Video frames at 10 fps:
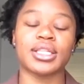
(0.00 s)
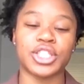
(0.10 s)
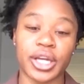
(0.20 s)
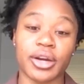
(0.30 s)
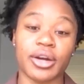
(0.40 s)

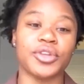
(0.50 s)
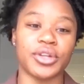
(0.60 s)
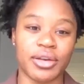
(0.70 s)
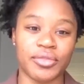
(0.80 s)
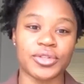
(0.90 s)
chair of your
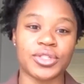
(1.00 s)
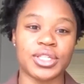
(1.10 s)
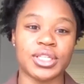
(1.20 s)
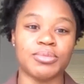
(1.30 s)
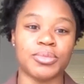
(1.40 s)

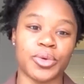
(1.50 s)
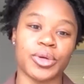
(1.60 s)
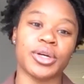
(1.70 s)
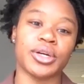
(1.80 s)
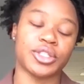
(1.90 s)
diversity
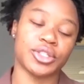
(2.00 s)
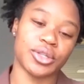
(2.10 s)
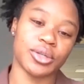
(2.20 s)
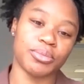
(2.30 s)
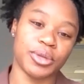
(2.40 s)
board at
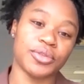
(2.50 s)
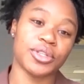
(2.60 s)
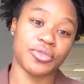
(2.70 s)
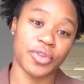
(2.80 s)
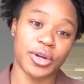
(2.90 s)
your
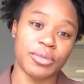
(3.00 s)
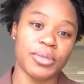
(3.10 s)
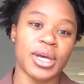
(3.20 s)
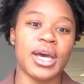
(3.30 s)
previous firm.